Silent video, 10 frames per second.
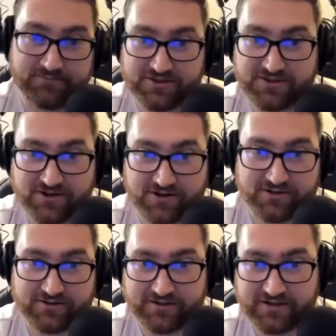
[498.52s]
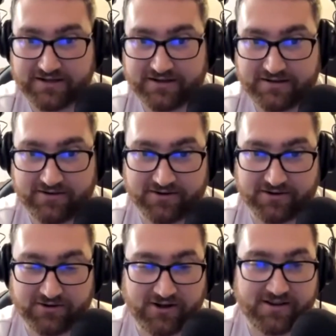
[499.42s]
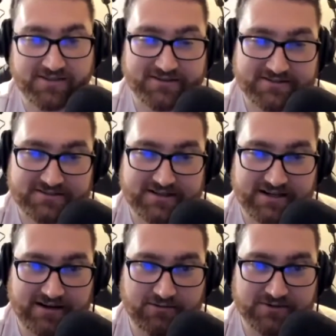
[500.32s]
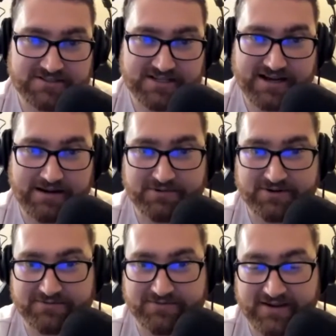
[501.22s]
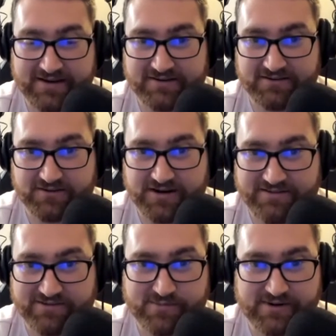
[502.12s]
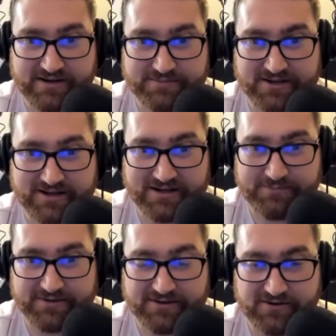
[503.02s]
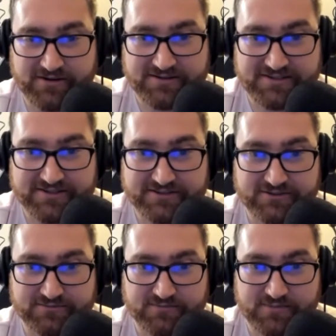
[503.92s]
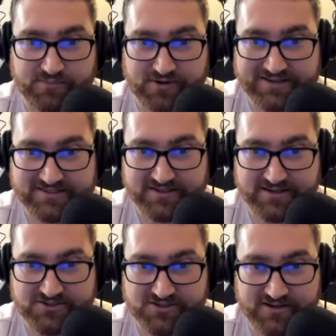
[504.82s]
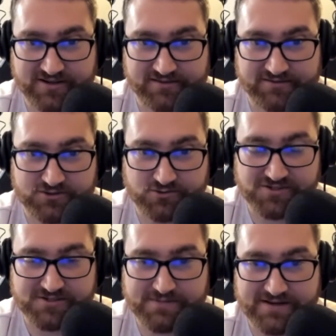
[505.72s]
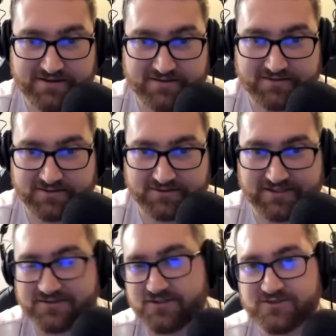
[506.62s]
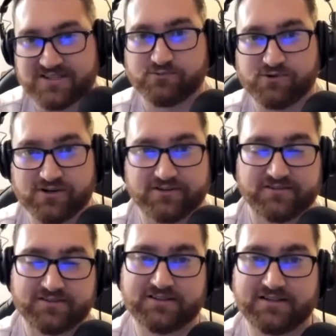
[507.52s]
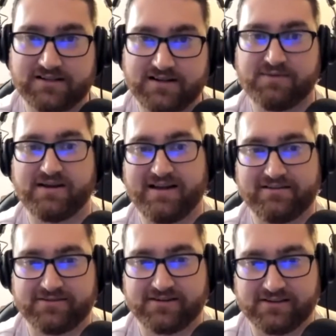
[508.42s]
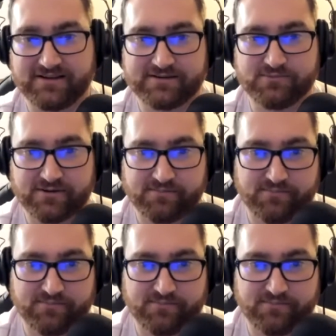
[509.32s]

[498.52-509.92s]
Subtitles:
with y'all on a lot of this. I would say I'm gonna fade everybody up top until Bryson and Jordan Spieth. So 10-2, 10-1. I'm gonna have a lineup with